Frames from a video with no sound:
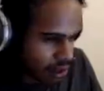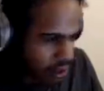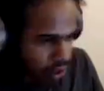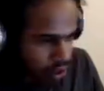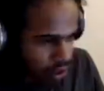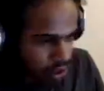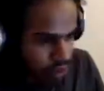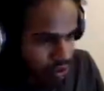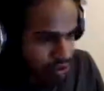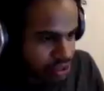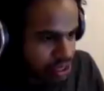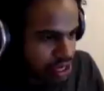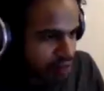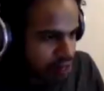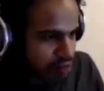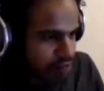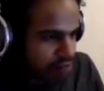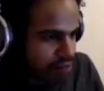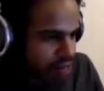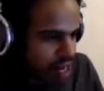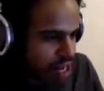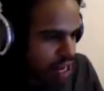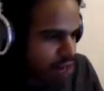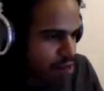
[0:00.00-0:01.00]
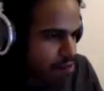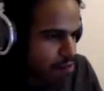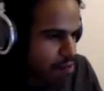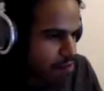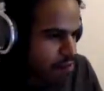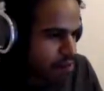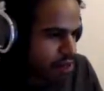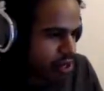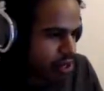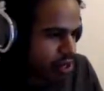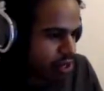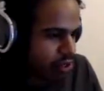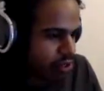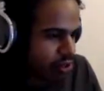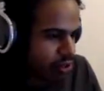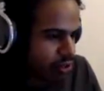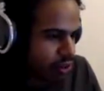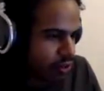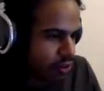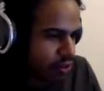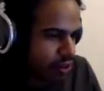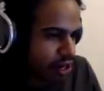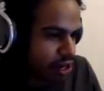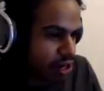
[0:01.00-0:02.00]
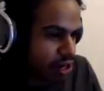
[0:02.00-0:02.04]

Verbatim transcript: Are you saying maybe because you already